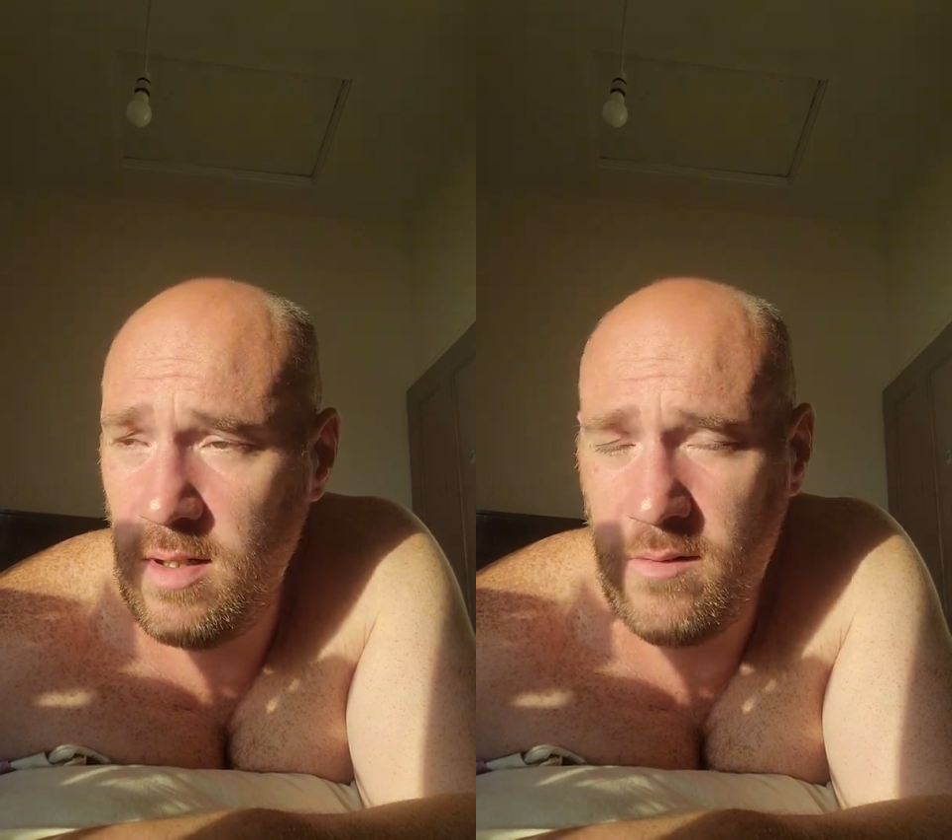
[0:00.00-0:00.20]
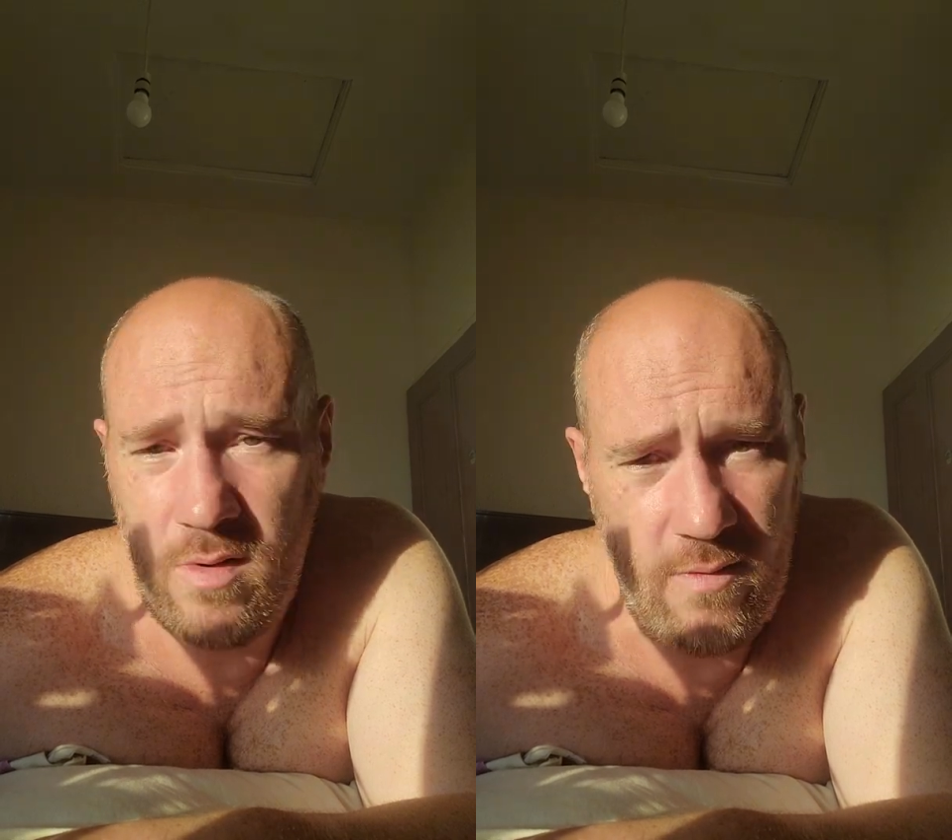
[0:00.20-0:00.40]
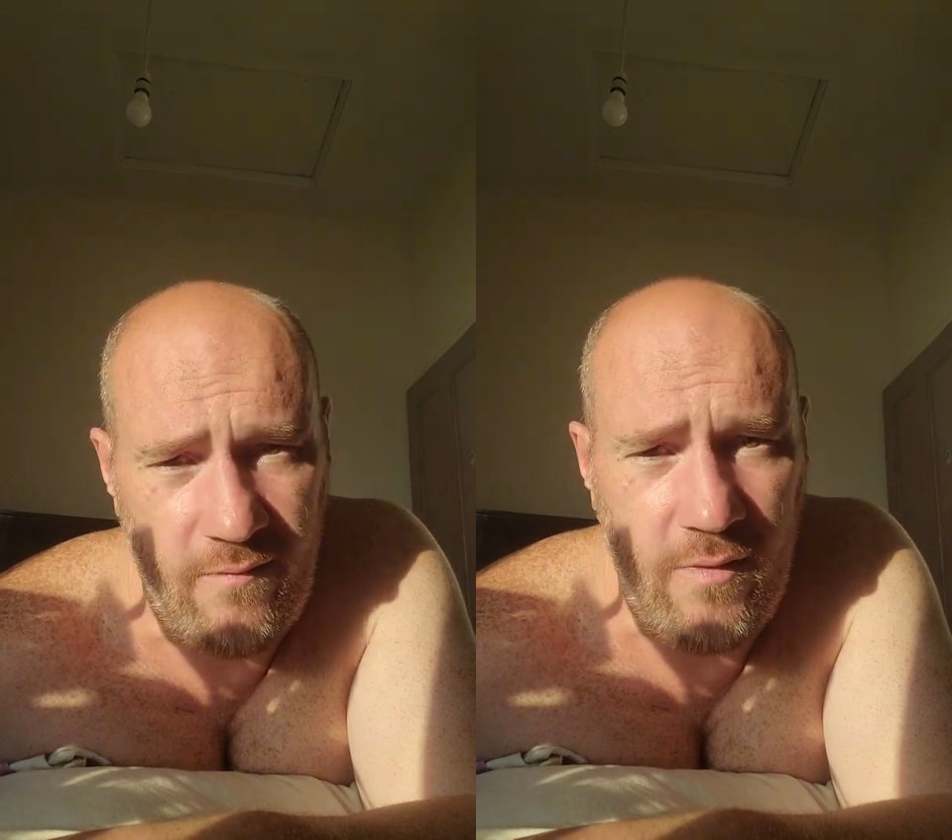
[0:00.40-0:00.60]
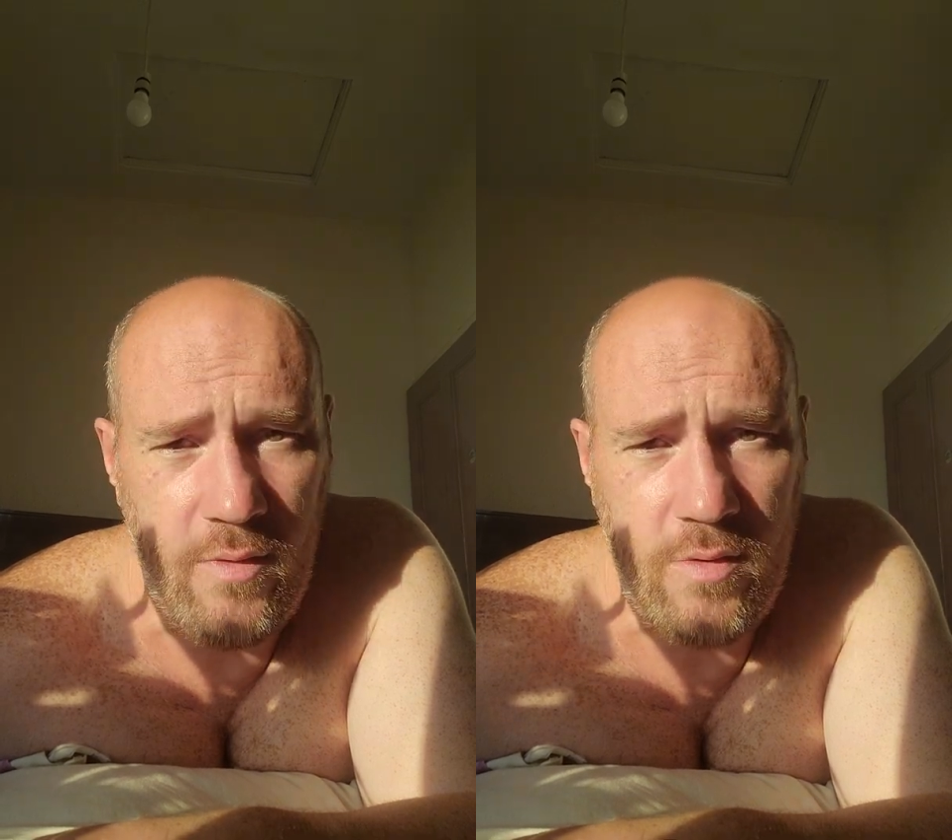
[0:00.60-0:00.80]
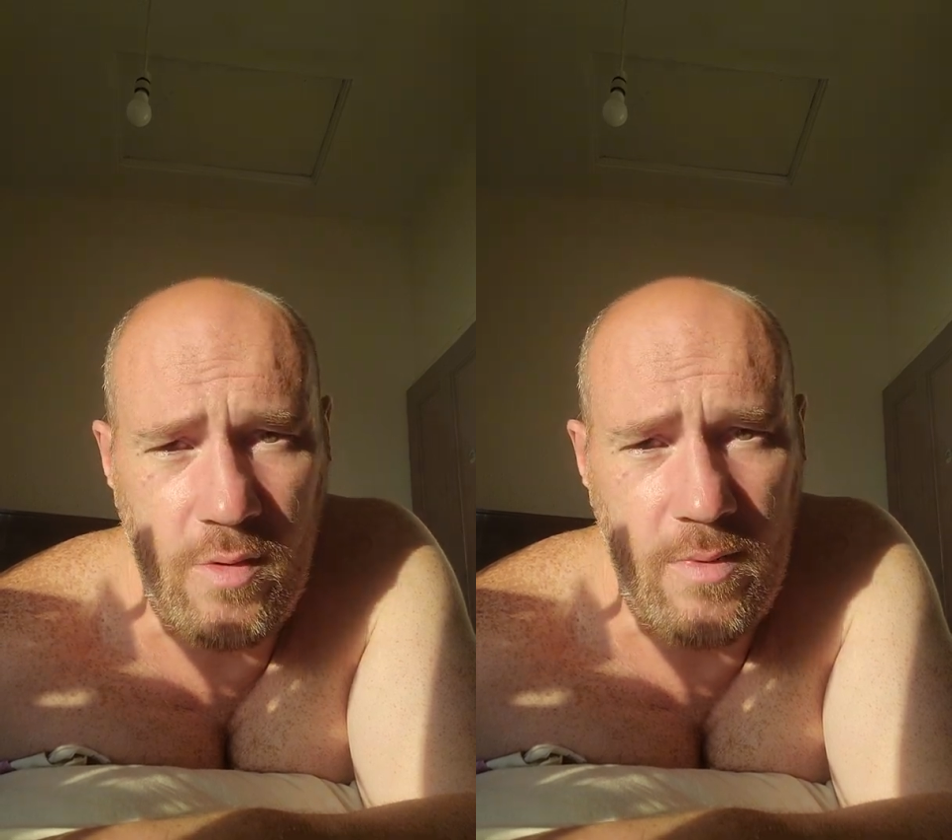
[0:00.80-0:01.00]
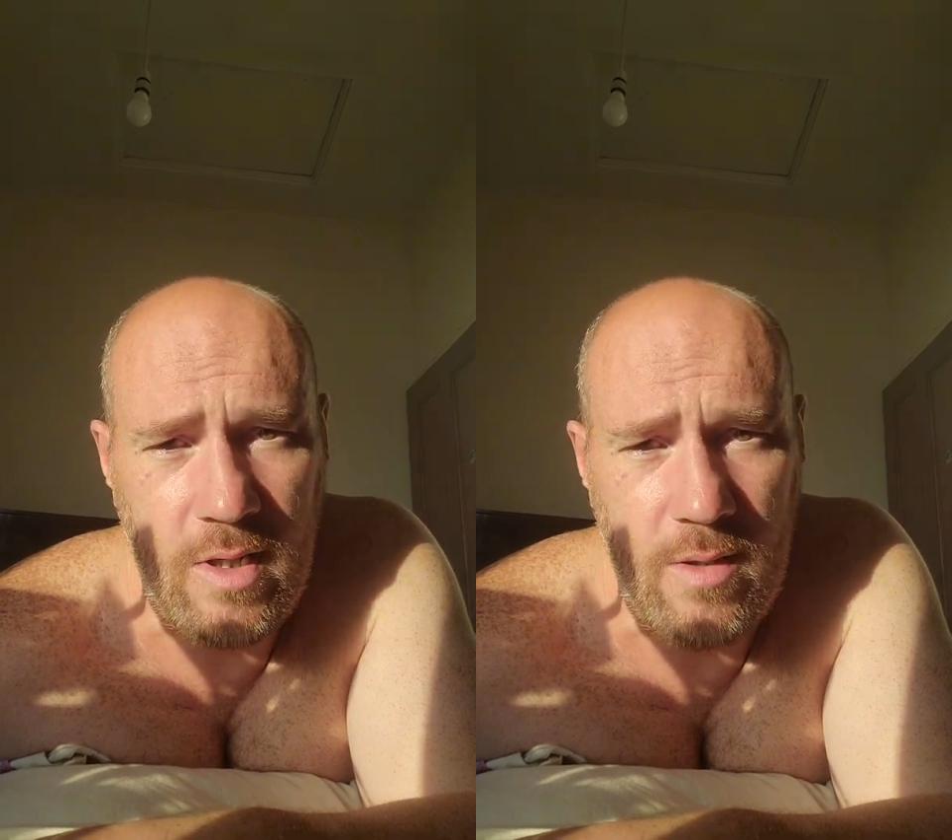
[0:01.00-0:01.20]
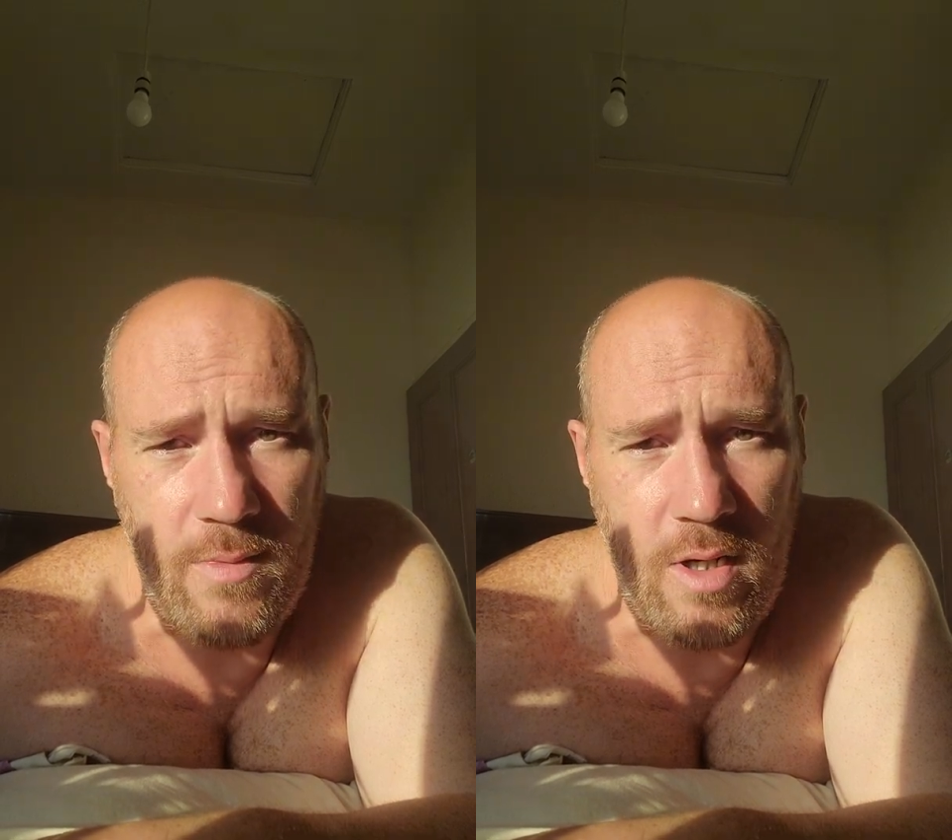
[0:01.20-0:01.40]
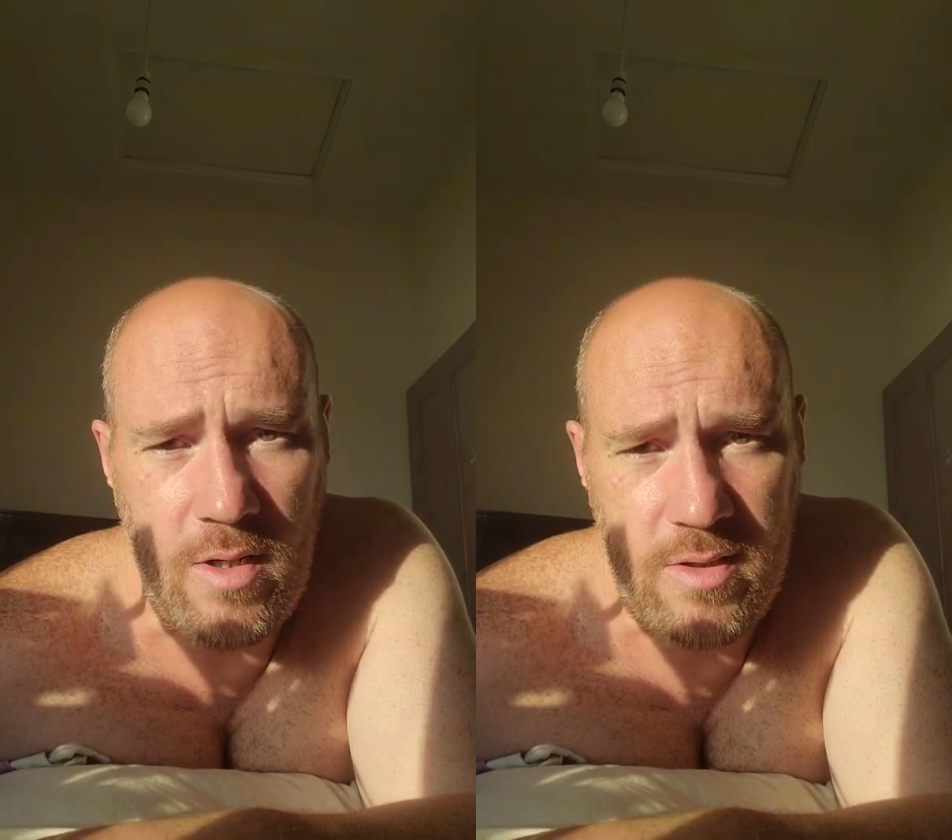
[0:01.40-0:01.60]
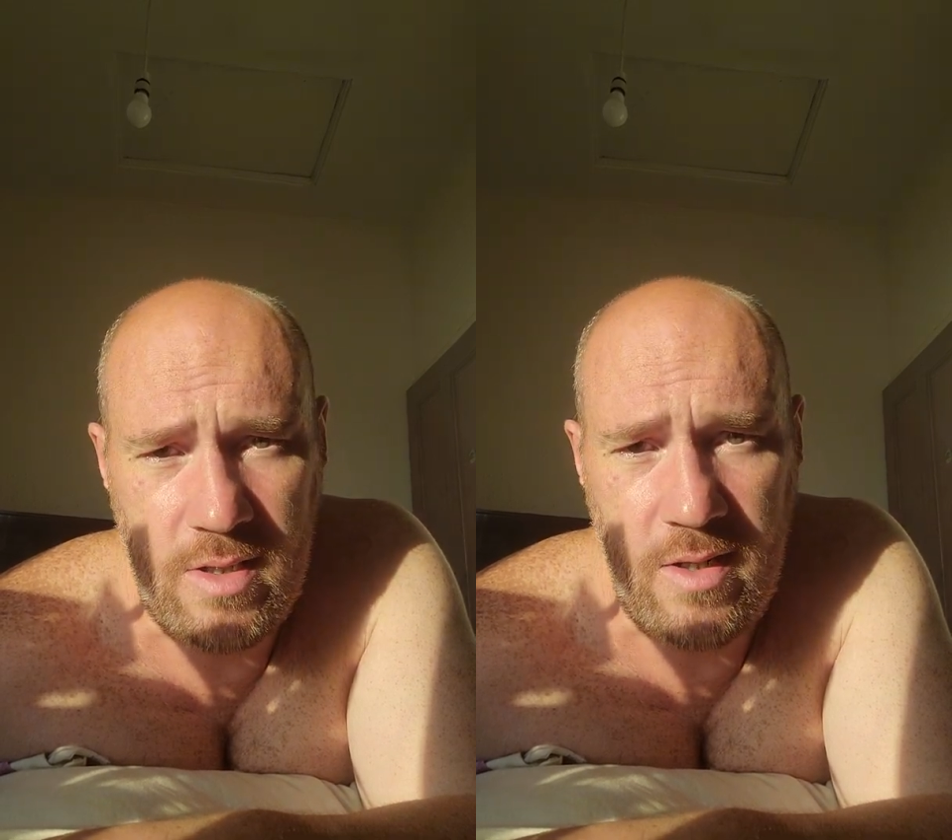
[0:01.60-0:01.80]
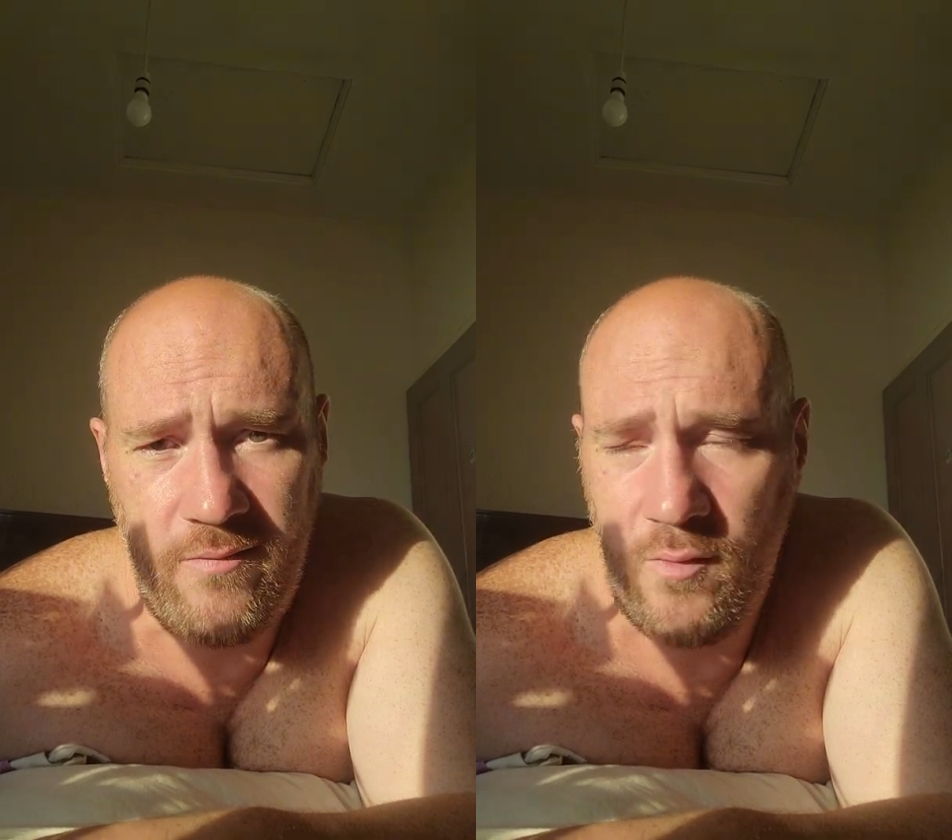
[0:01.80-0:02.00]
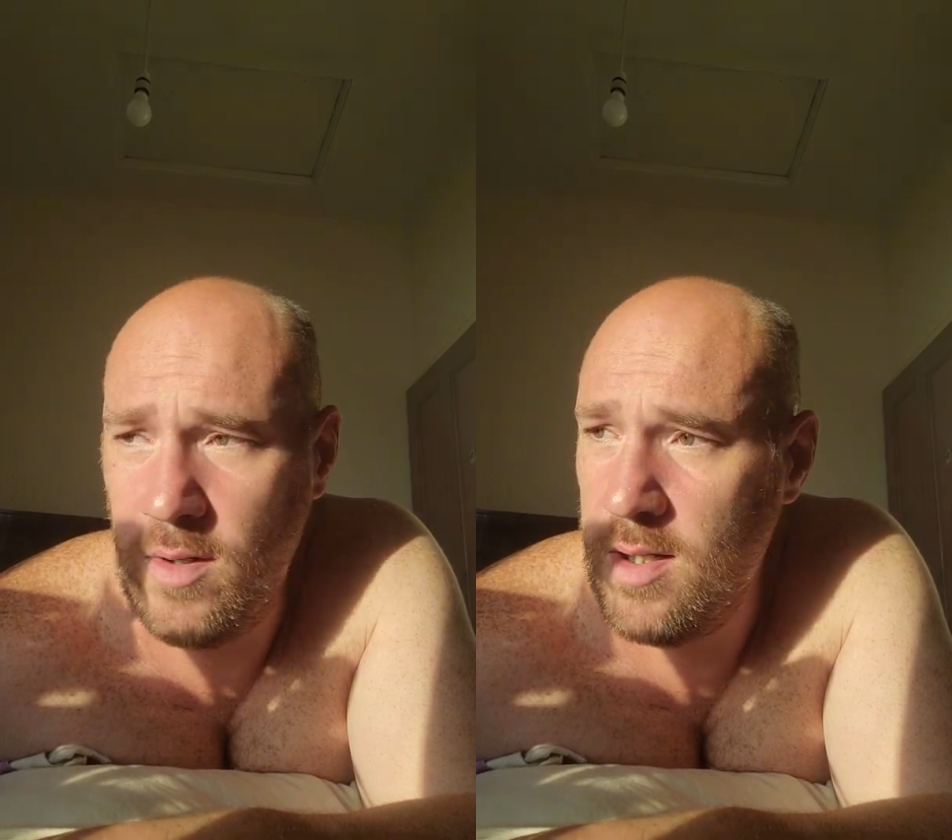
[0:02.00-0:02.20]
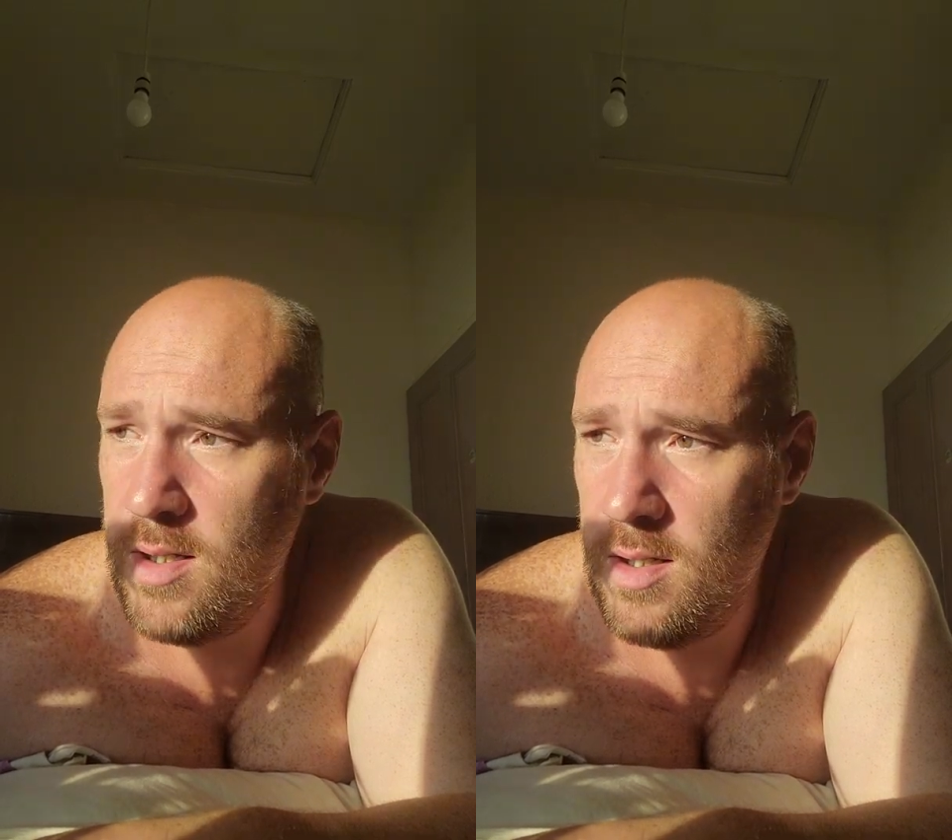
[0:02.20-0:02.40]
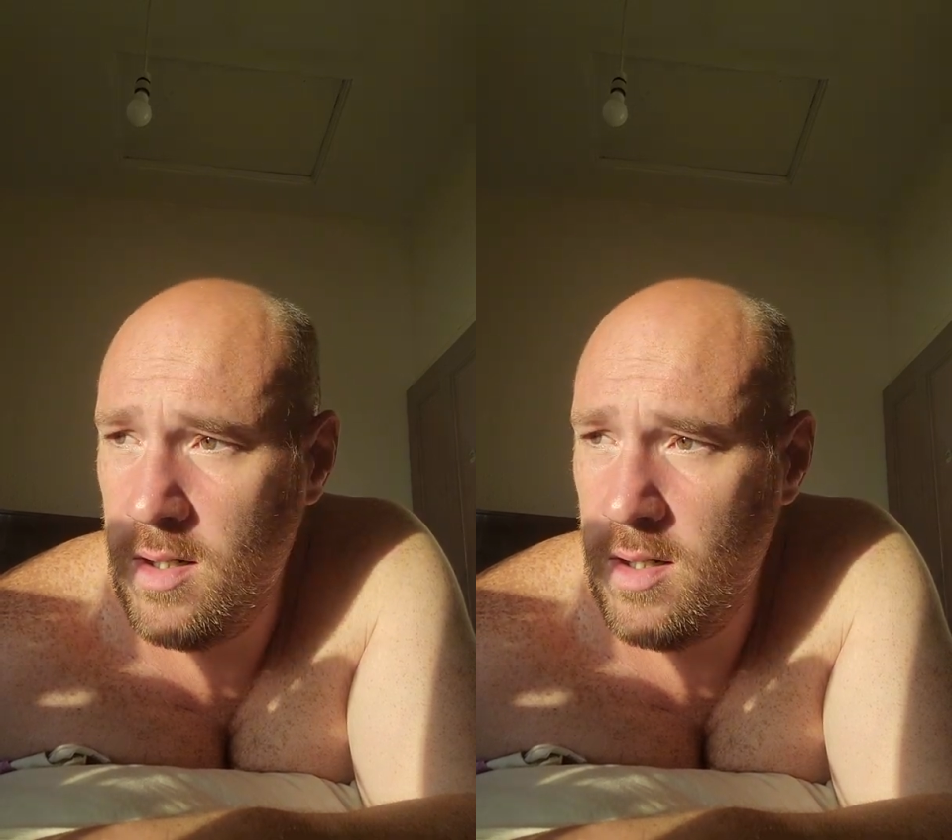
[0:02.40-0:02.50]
I've got food coming in the morning, delivery.